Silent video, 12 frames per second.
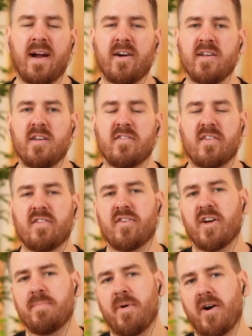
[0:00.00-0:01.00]
Are you using
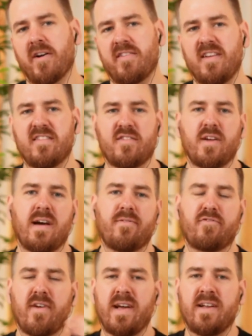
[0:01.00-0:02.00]
third parties? Do you have
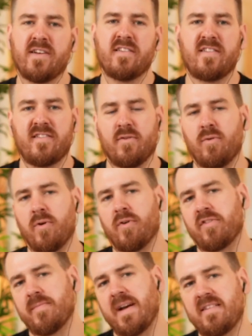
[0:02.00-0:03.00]
traders? Is it all
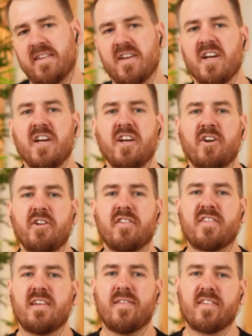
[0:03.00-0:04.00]
automated? Could you
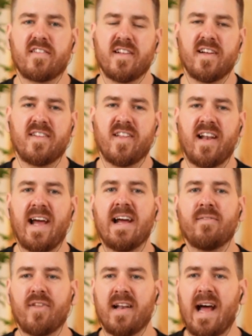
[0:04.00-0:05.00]
just give us the lay
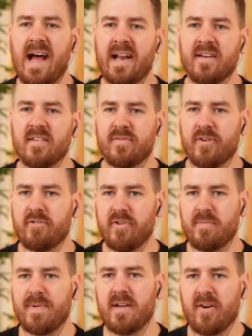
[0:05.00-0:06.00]
of the land for
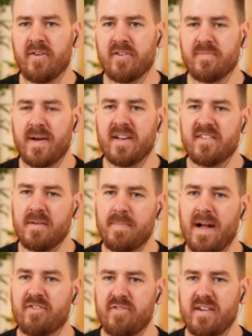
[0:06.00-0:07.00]
GridBeyond managing
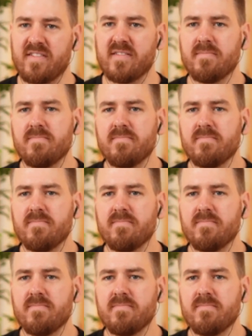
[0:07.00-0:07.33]
batteries?